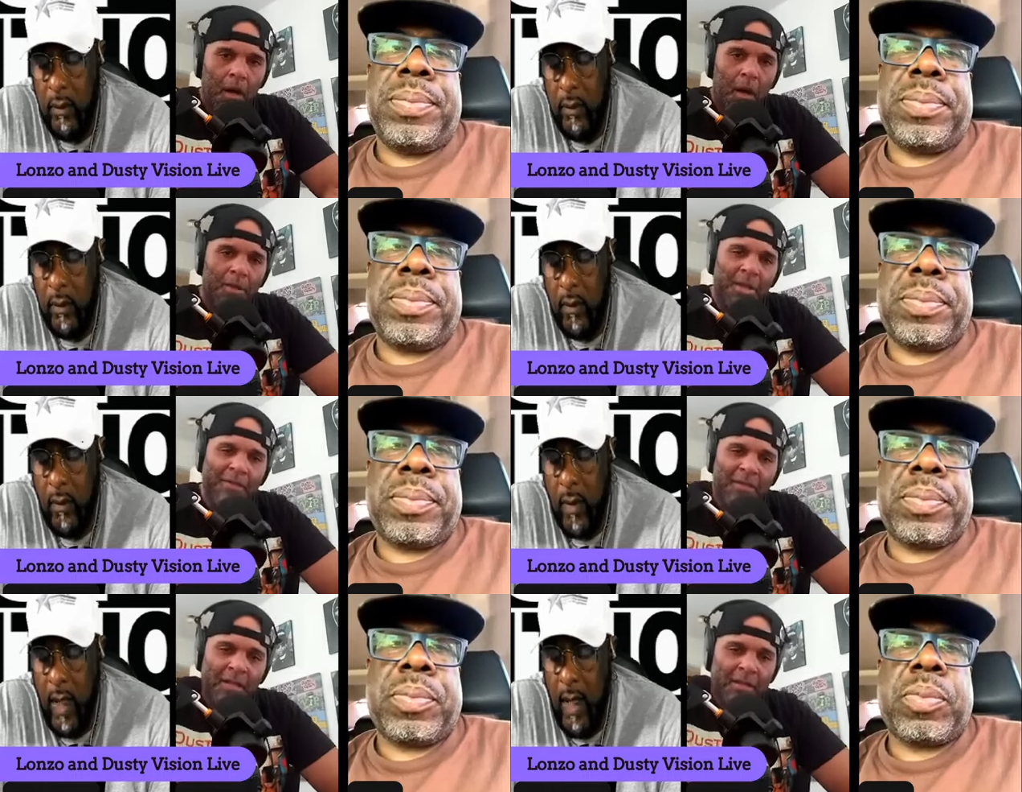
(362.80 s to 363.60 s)
Speaker 1: Art
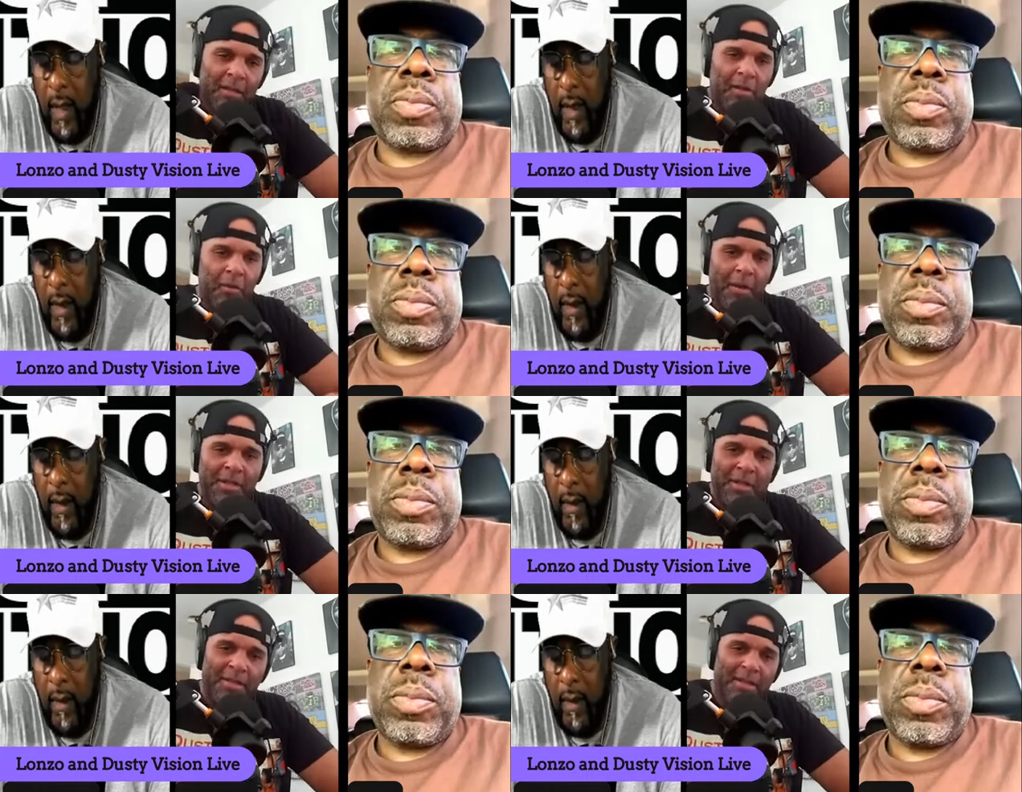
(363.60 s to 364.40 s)
Chavez has a good
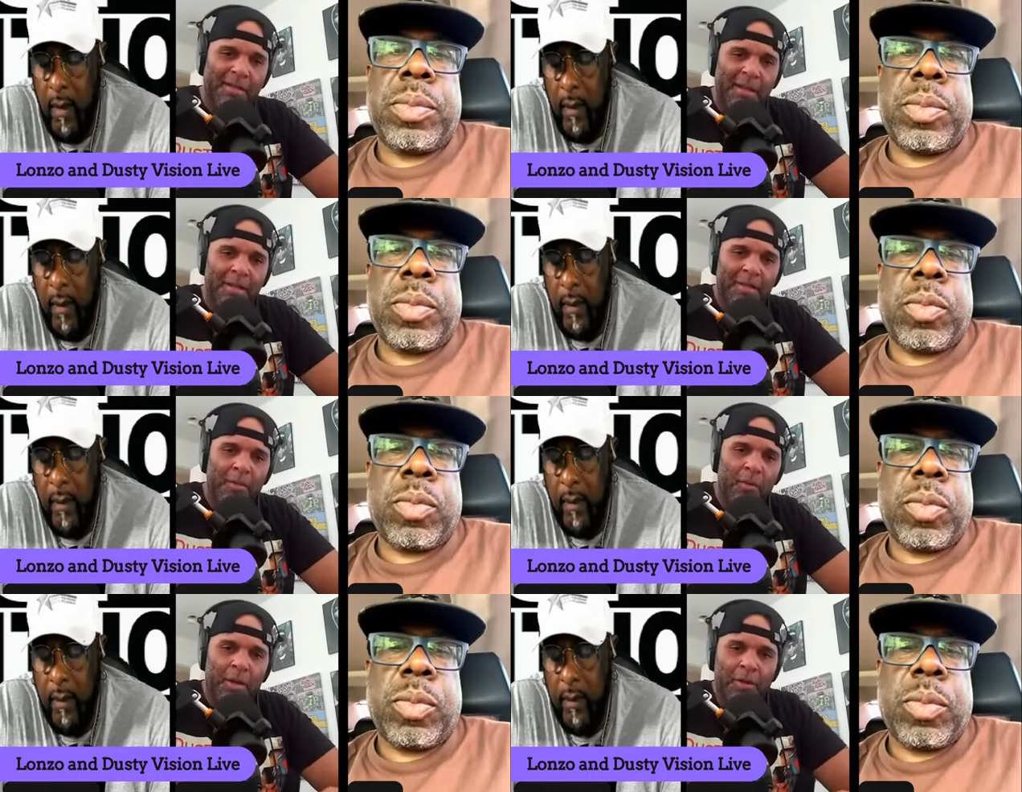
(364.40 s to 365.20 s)
question. He says, King
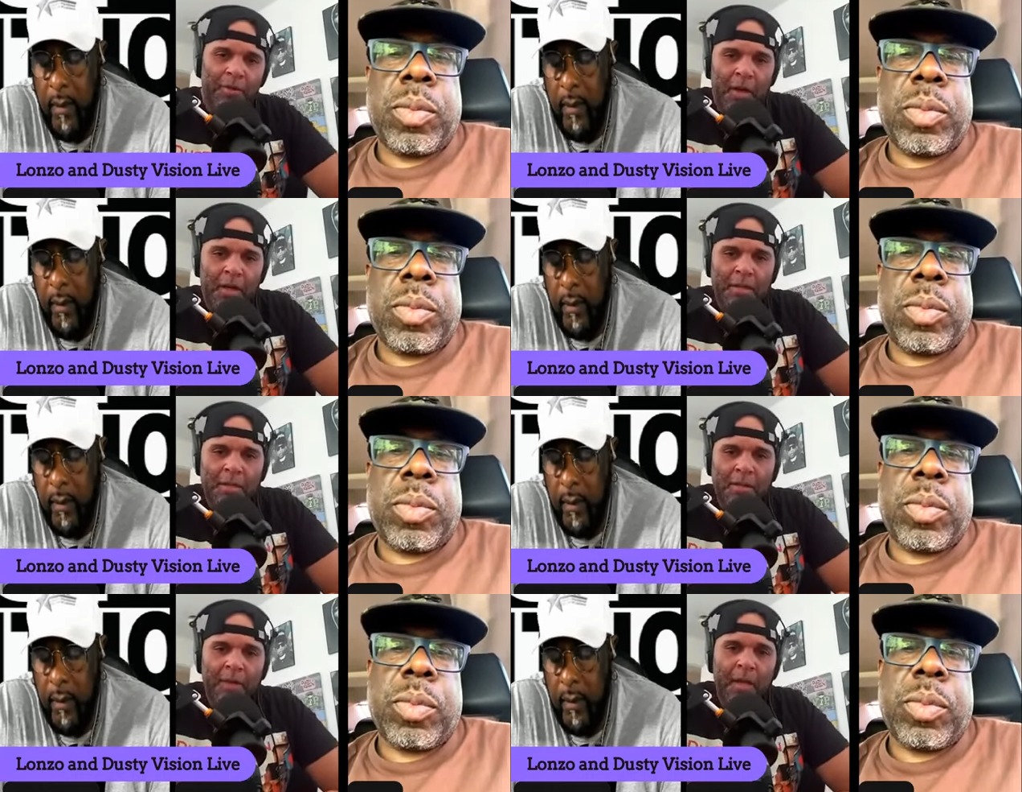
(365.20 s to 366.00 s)
Tee, what are your thoughts
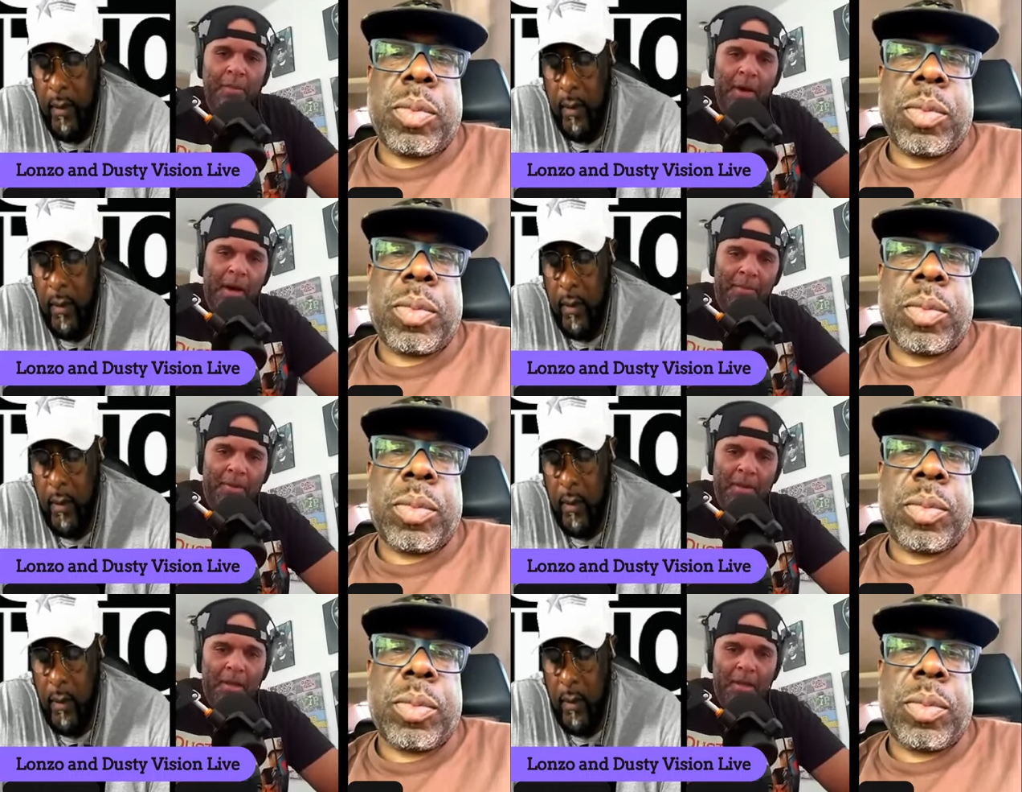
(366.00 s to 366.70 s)
of hip hop?